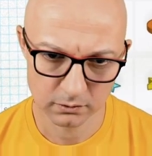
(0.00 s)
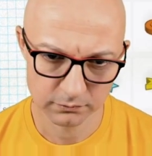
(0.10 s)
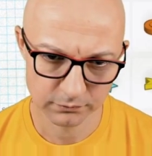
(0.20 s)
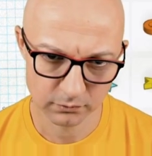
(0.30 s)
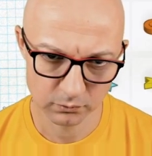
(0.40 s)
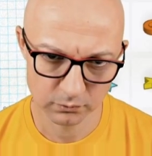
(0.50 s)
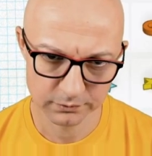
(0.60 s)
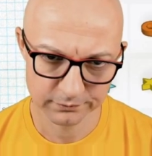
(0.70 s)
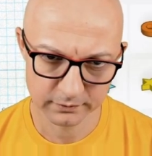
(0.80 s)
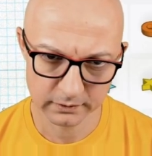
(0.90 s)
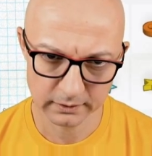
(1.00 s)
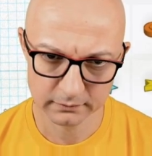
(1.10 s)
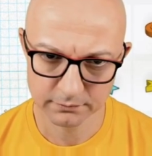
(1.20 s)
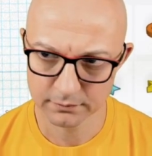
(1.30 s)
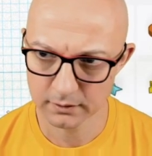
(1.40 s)
So we select
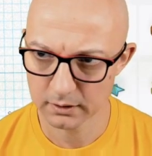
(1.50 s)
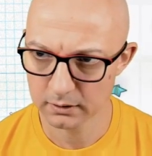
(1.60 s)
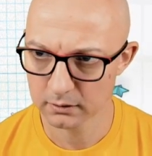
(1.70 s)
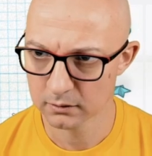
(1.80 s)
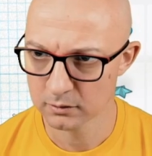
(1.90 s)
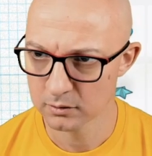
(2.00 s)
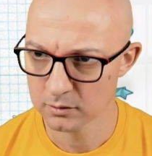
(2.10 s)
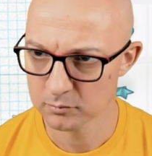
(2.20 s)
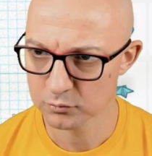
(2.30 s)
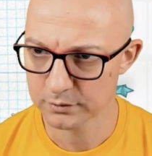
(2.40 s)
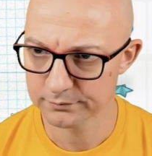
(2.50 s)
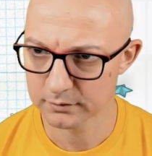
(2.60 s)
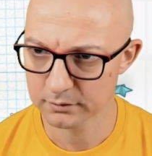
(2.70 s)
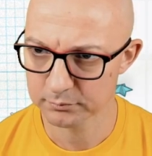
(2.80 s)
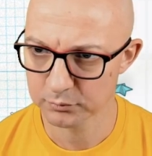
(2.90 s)
the thing, press the
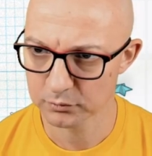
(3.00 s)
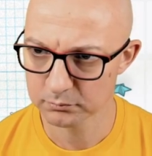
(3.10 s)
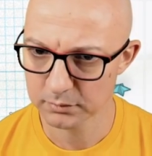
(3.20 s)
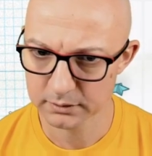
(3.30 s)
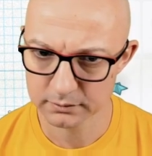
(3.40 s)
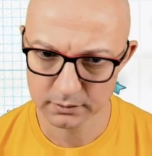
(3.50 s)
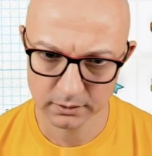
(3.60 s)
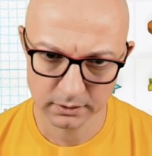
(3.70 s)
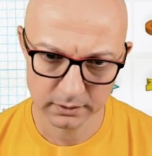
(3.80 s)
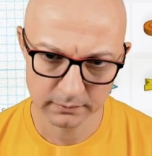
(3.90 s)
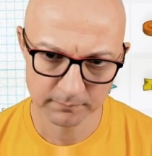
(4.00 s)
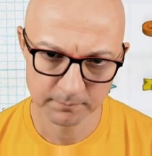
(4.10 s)
export button here,